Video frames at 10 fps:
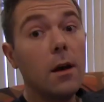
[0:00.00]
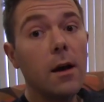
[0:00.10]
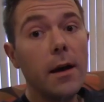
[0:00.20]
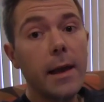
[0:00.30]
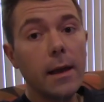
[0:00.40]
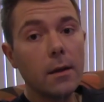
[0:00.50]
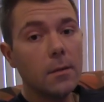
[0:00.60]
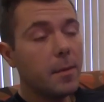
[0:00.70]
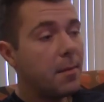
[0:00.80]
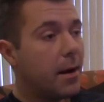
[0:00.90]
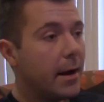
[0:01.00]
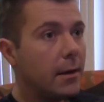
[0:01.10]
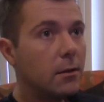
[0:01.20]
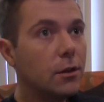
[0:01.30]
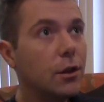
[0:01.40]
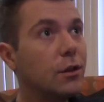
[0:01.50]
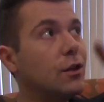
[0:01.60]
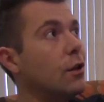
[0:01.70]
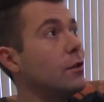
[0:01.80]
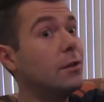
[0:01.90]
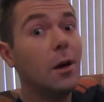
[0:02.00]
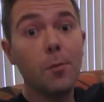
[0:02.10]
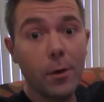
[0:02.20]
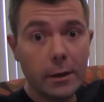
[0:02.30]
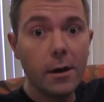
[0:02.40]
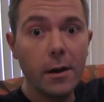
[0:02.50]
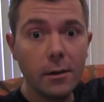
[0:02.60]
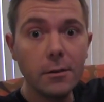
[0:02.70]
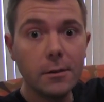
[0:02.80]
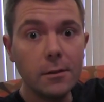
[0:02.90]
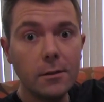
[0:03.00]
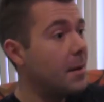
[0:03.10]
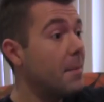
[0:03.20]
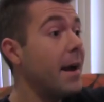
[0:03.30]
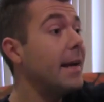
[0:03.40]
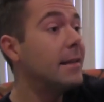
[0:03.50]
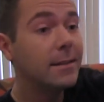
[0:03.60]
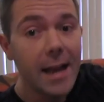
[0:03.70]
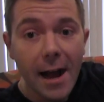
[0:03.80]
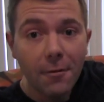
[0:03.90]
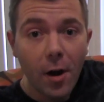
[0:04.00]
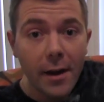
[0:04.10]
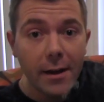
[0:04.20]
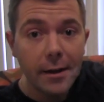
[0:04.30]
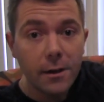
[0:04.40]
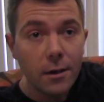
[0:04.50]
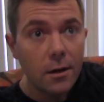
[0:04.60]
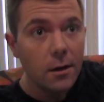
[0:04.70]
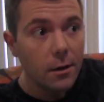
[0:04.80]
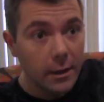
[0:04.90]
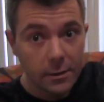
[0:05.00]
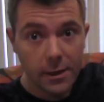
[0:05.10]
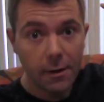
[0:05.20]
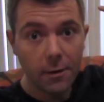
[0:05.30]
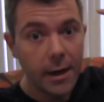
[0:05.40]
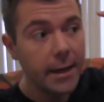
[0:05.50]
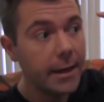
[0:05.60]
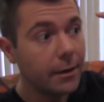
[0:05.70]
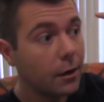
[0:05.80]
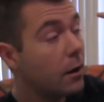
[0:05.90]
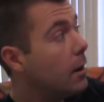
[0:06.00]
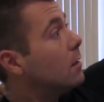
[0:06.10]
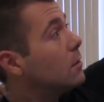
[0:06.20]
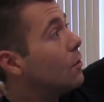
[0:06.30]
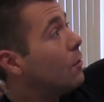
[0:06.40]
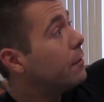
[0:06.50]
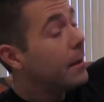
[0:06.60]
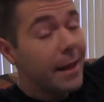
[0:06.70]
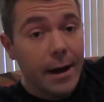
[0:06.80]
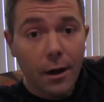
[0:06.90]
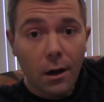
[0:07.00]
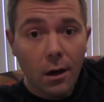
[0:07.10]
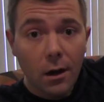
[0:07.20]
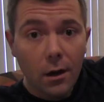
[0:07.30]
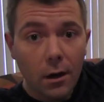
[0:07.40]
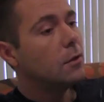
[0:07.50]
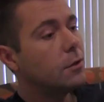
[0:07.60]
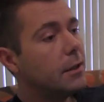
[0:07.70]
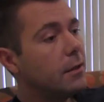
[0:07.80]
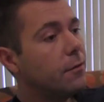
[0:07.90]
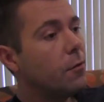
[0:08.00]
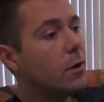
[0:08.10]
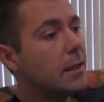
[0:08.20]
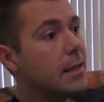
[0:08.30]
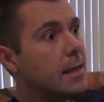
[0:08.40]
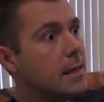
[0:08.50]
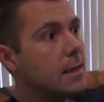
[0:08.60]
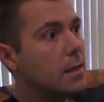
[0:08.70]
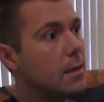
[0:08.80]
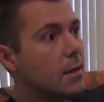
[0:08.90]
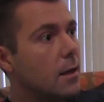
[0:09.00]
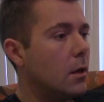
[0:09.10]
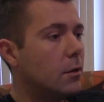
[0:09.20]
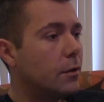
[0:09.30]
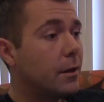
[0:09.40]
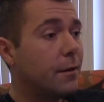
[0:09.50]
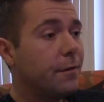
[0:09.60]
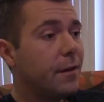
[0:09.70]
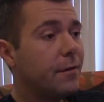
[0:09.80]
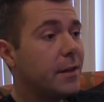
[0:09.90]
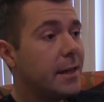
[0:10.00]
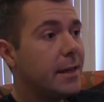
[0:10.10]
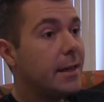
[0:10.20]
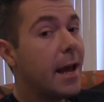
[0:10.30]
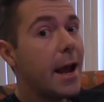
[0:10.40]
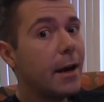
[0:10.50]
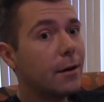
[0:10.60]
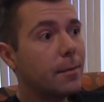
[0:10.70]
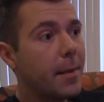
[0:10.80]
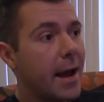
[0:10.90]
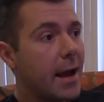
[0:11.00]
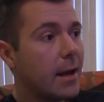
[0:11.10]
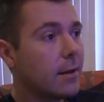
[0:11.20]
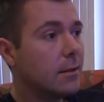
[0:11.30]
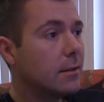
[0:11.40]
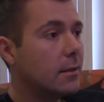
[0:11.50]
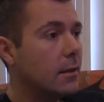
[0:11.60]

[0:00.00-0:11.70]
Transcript: The end. My mind is just somewhere else. My mind is not right here. It's not right here. It's over there. Trigger 14. Trigger 15, airbags.